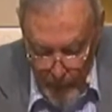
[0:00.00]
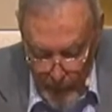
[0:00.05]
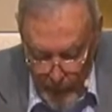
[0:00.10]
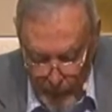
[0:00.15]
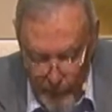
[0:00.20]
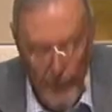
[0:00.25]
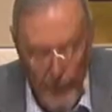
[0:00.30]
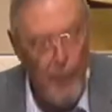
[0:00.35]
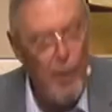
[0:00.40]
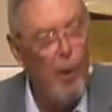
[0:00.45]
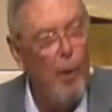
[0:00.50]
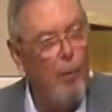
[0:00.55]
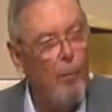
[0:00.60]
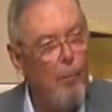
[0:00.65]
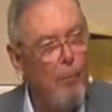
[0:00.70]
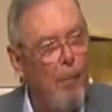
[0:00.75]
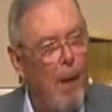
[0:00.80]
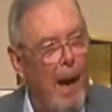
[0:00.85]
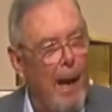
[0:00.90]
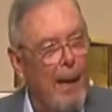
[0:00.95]
if you
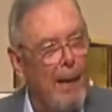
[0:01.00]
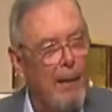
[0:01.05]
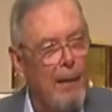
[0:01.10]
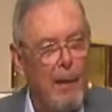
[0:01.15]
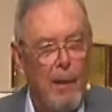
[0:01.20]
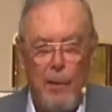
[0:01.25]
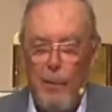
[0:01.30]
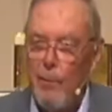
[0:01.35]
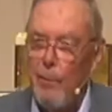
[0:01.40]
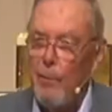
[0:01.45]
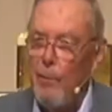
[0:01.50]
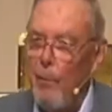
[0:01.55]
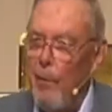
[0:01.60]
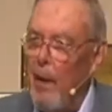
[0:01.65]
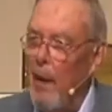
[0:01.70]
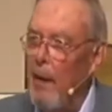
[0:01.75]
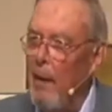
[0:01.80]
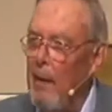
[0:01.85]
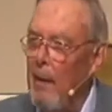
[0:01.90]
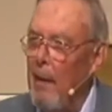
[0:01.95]
don't mind
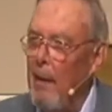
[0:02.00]
history,